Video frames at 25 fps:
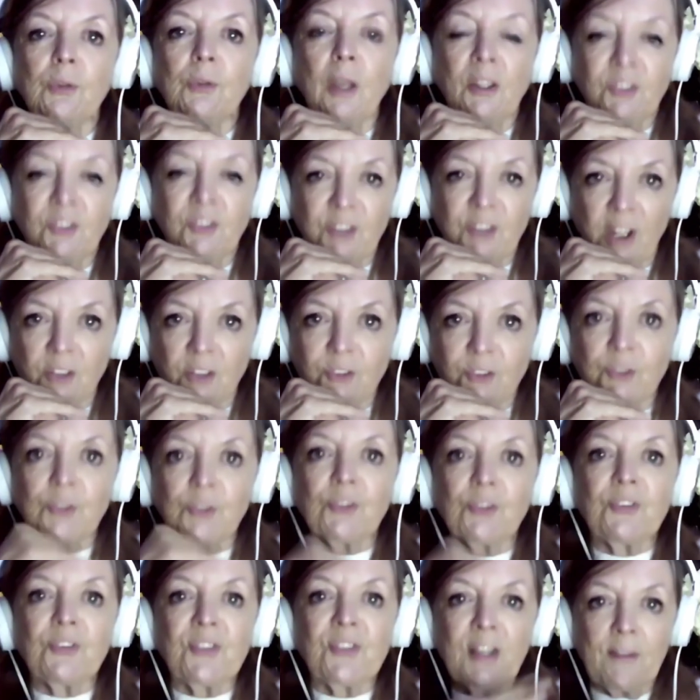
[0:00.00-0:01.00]
a judge
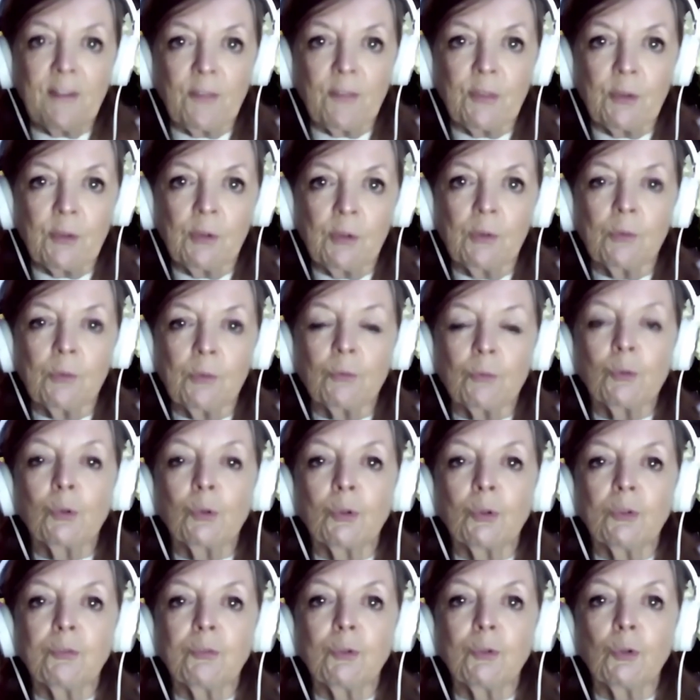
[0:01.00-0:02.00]
who set the
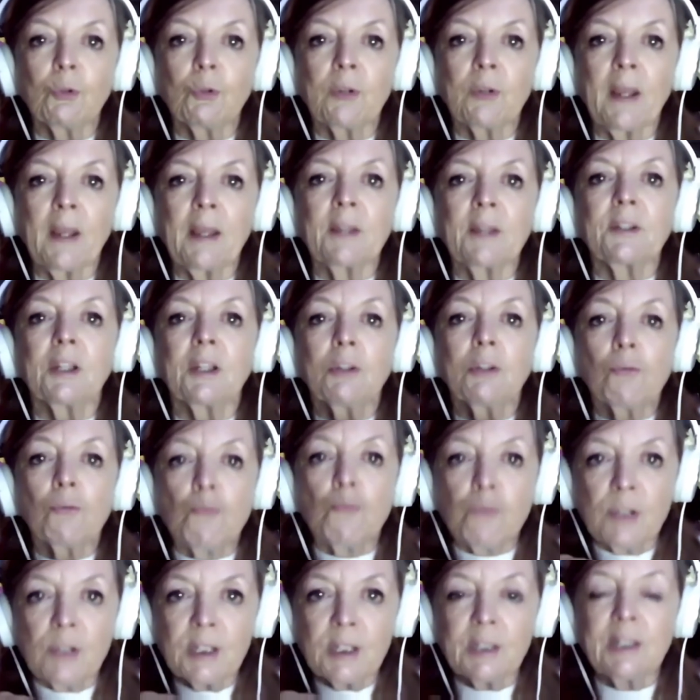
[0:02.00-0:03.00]
rule of law out
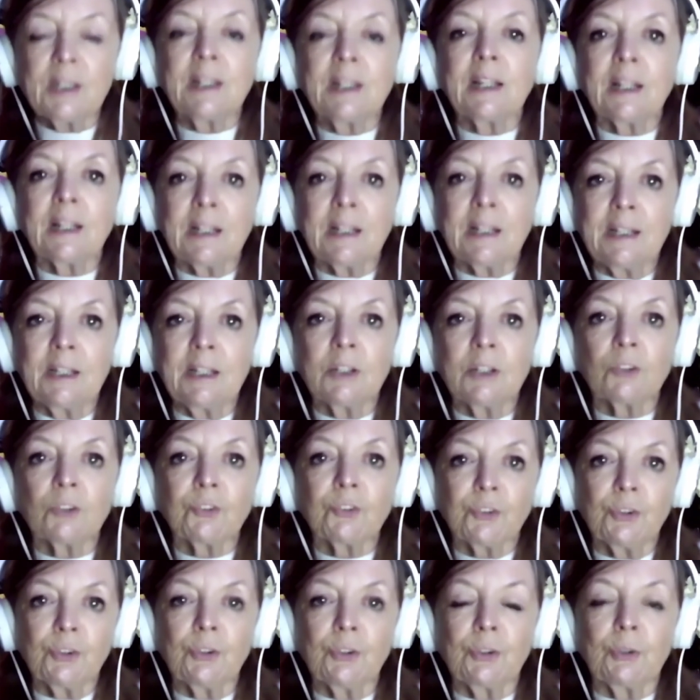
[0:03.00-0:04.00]
in really clear
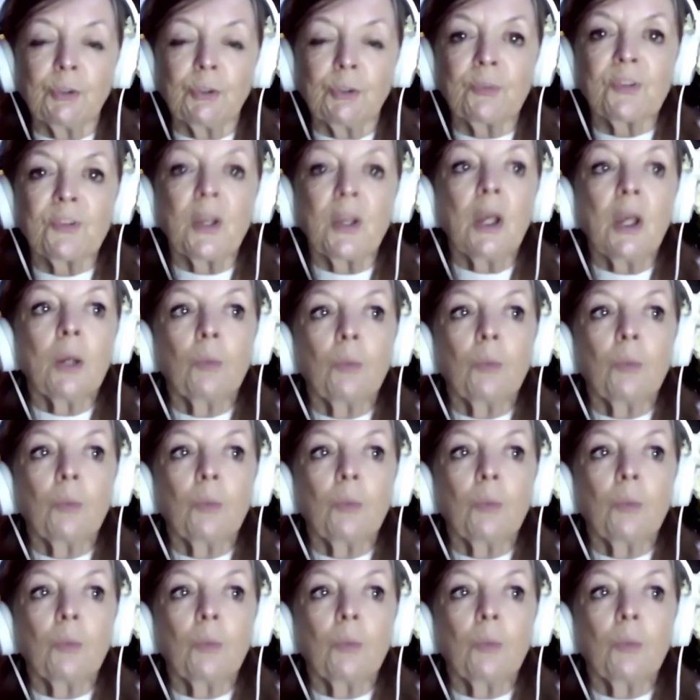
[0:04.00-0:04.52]
terms,